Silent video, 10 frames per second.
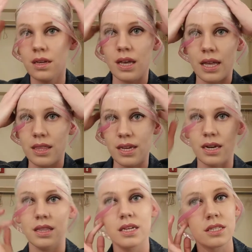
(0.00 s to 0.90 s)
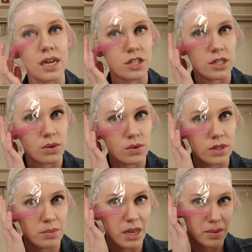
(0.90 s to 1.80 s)
At the end of this, I should
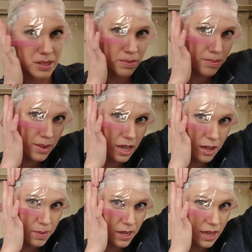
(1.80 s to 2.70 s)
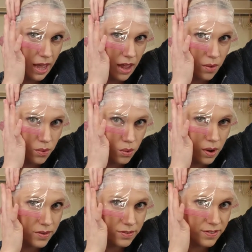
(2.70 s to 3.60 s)
only be able to maybe get
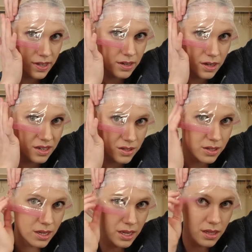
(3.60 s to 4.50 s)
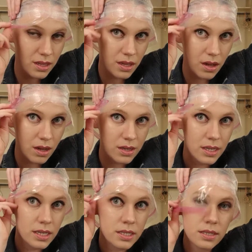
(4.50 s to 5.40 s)
one finger underneath on
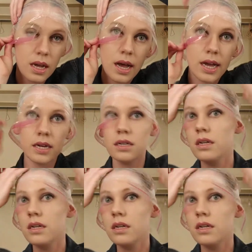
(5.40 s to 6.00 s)
each side.